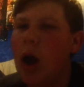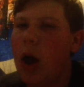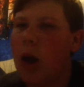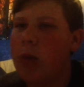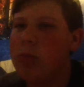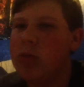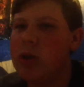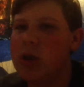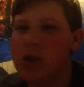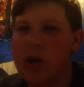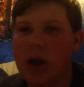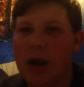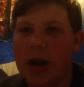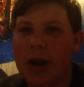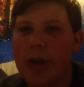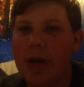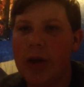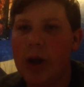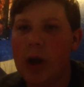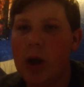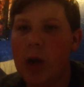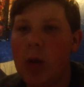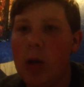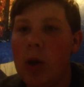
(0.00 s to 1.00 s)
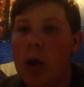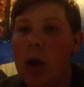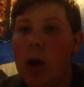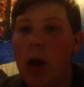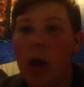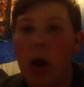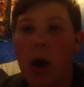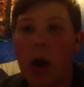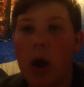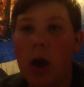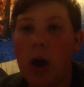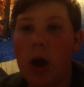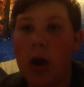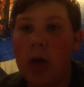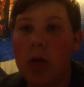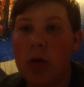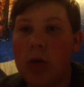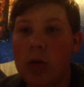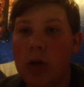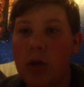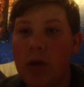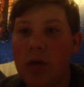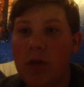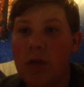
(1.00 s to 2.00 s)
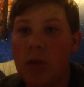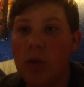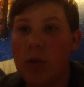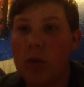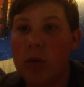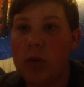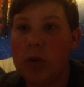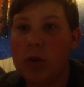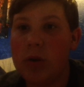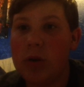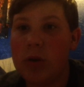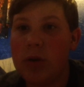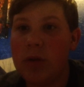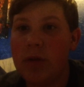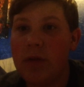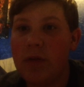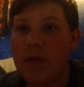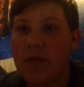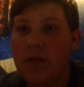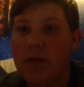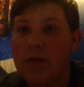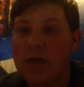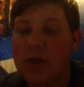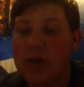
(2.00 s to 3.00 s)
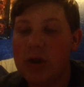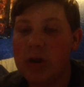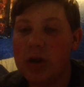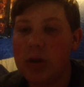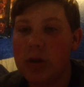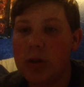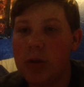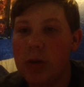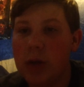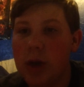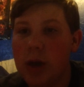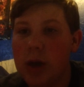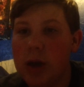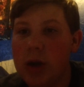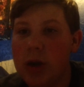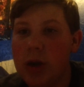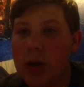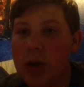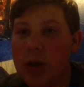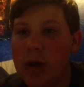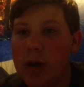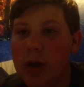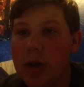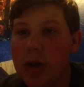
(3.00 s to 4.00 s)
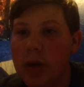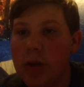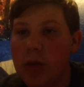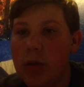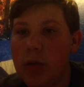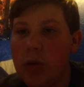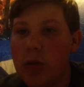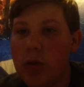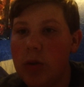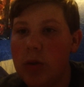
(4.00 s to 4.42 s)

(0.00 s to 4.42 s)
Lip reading: Just so you know. Looking forward to showing you